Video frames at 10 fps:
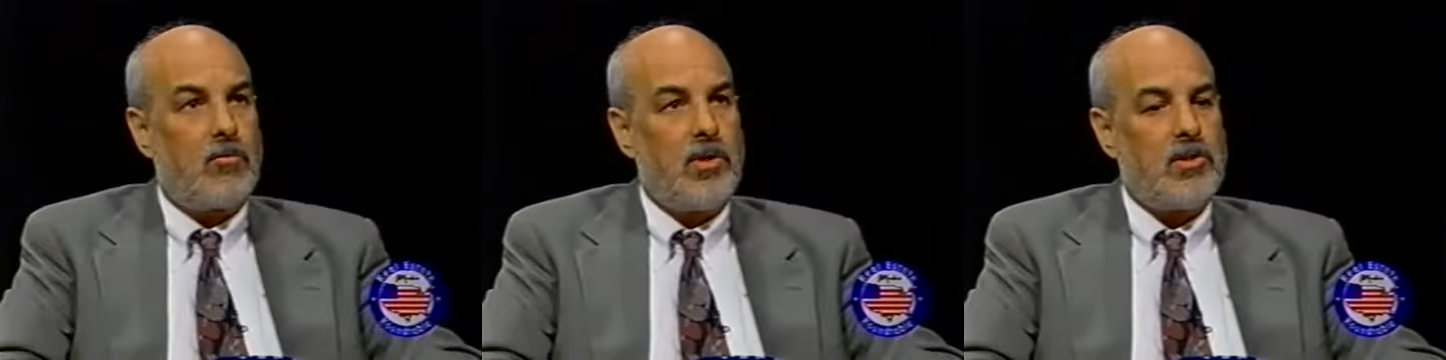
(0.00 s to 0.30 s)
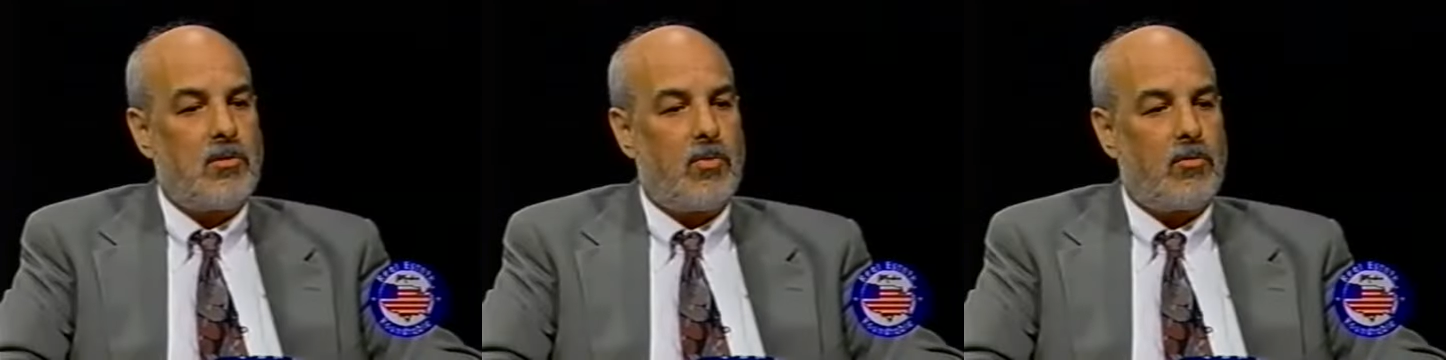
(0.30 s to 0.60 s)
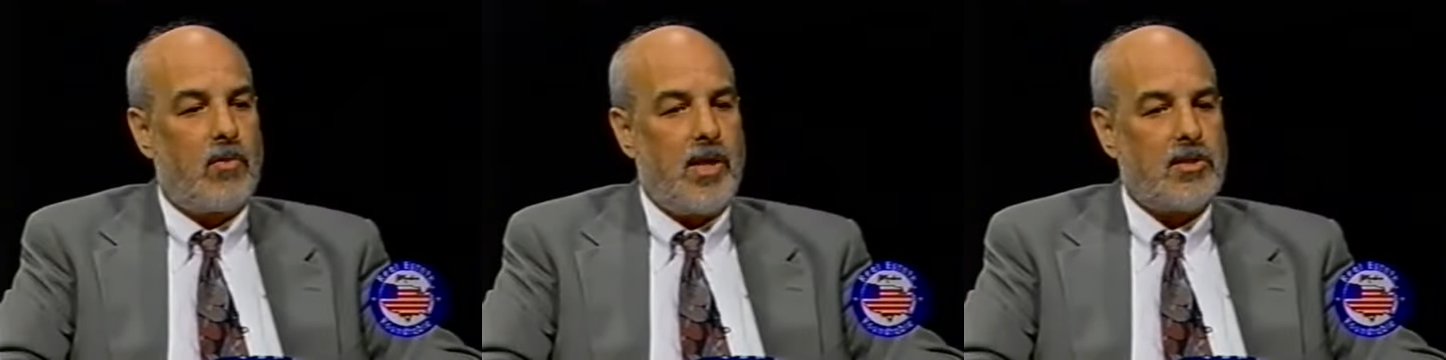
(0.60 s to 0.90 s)
a
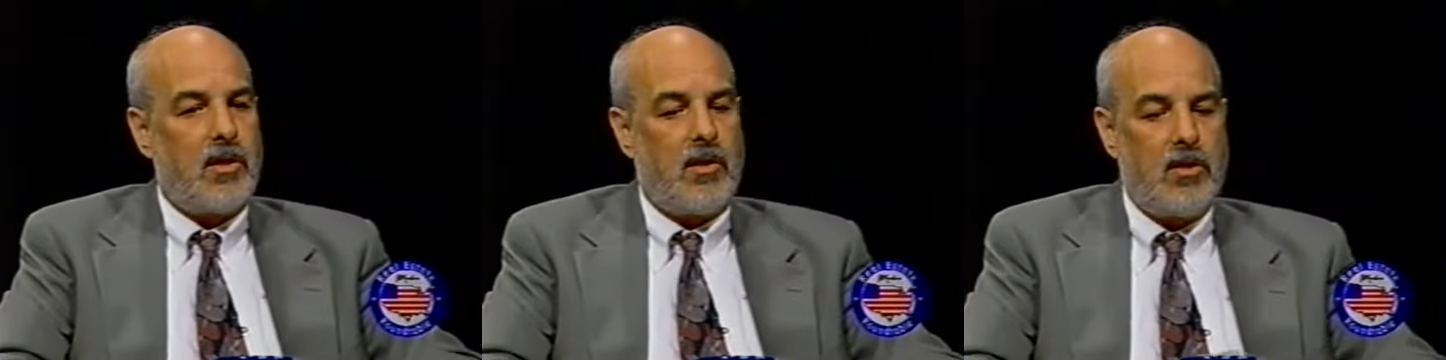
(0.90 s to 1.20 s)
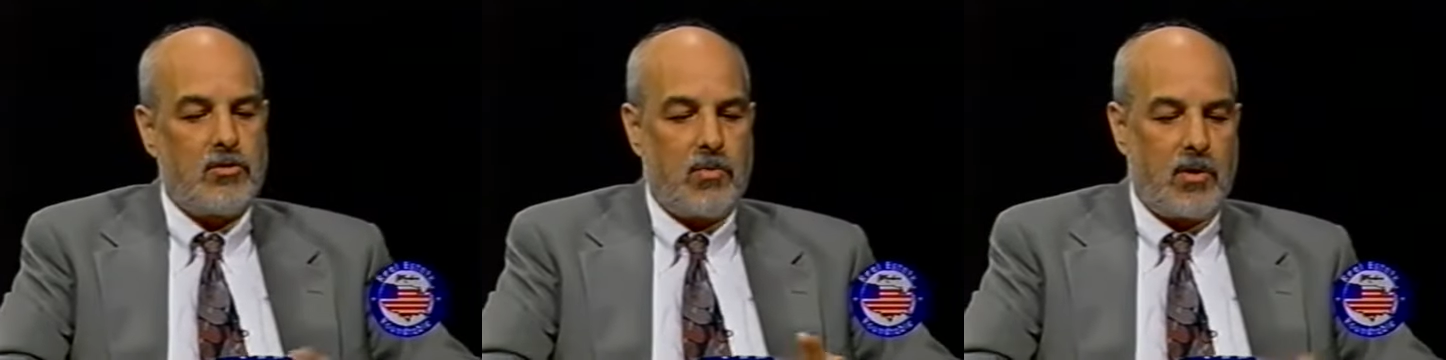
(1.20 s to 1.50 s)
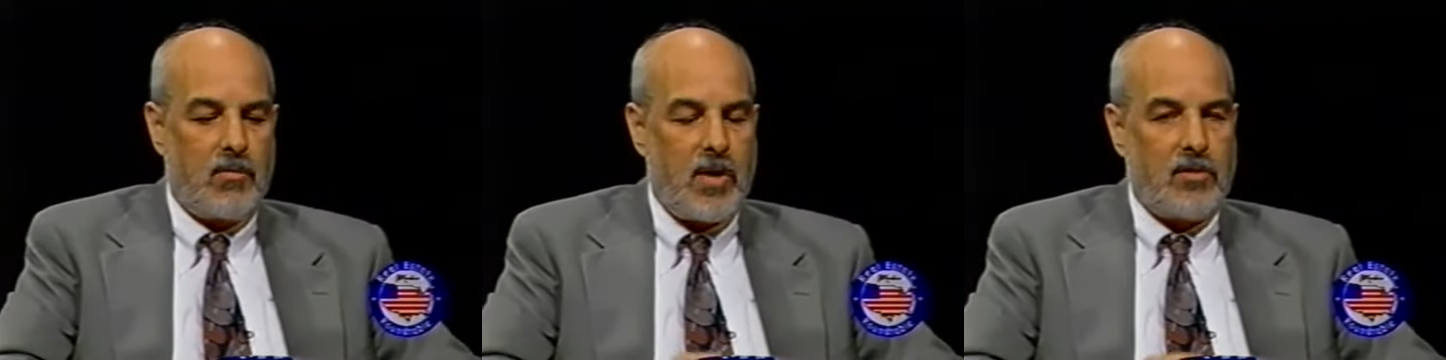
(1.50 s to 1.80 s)
reasonable range, here's what
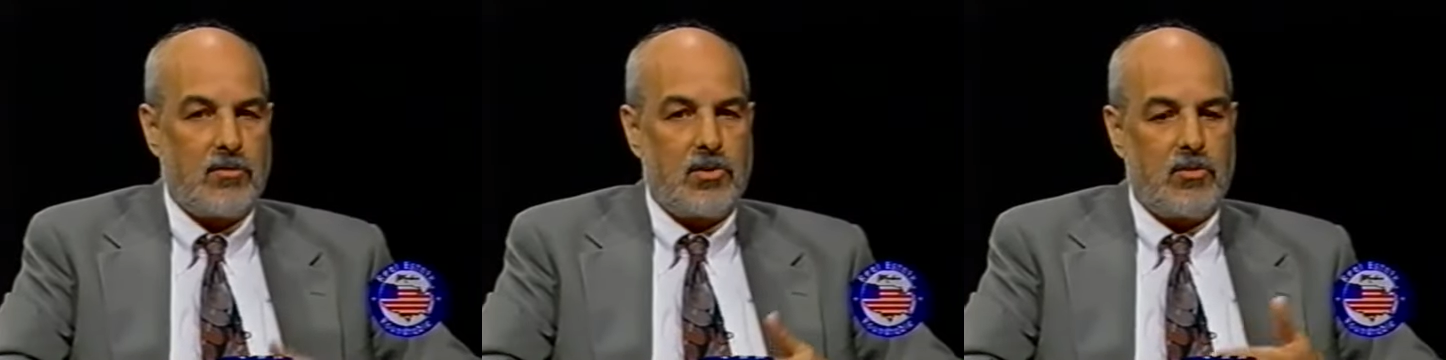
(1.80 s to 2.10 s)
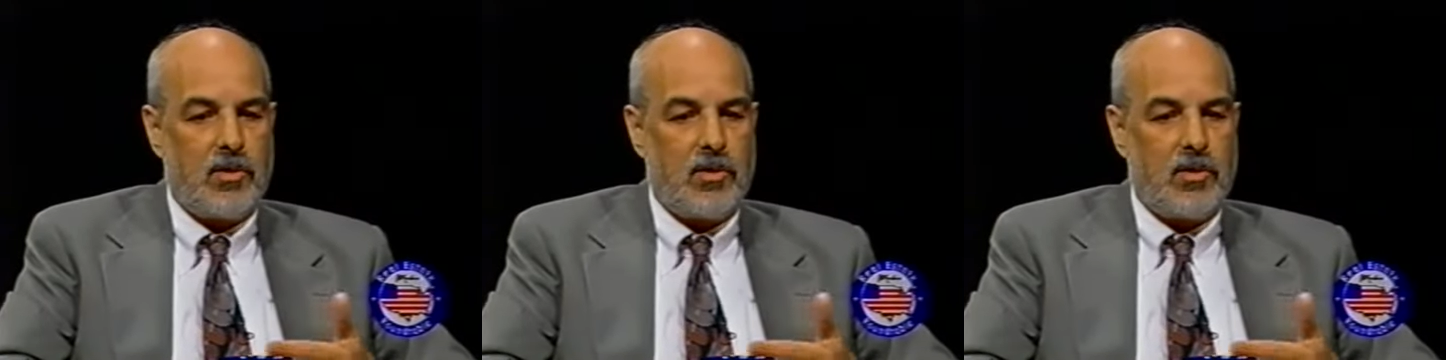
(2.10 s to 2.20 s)
it amounts to.